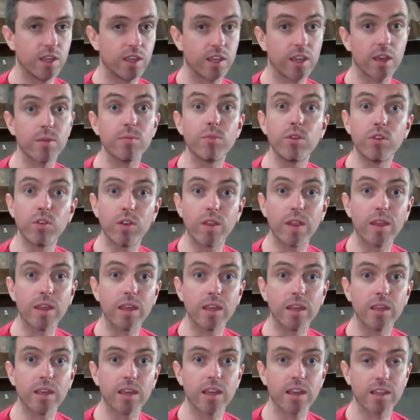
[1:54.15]
can be
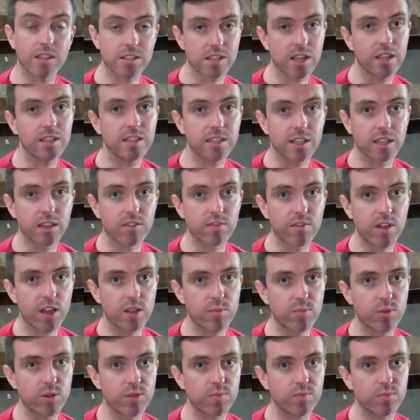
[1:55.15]
really exciting and
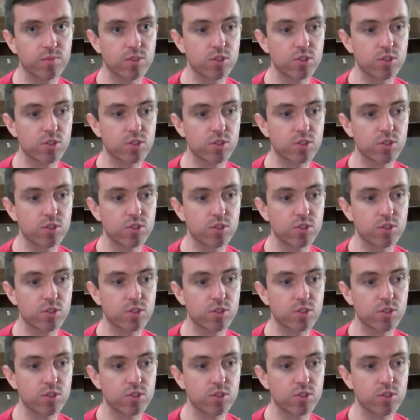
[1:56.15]
vibrant.